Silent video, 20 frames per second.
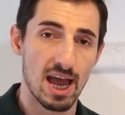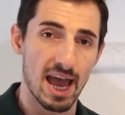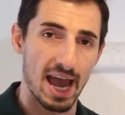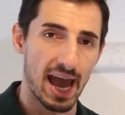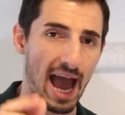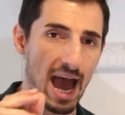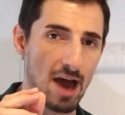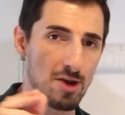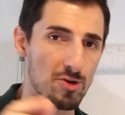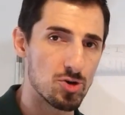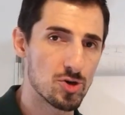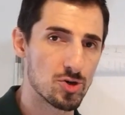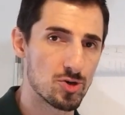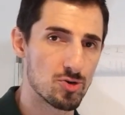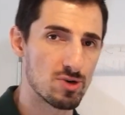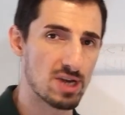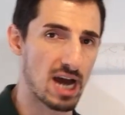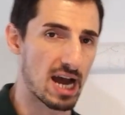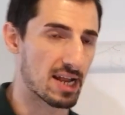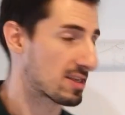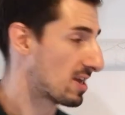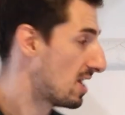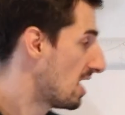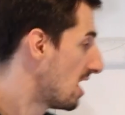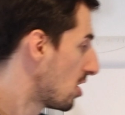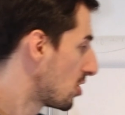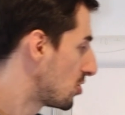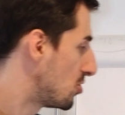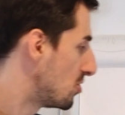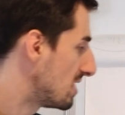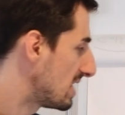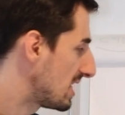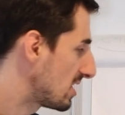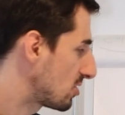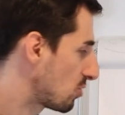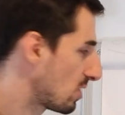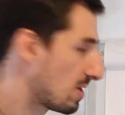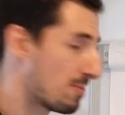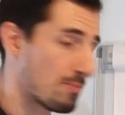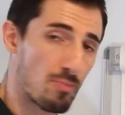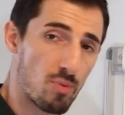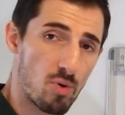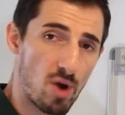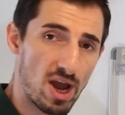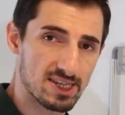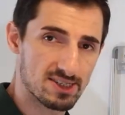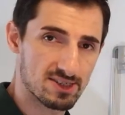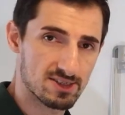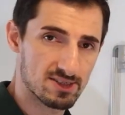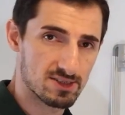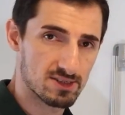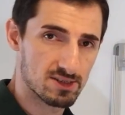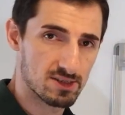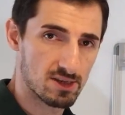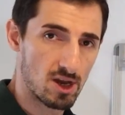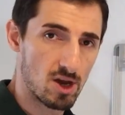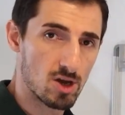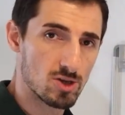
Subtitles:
How do you do that? You need to impress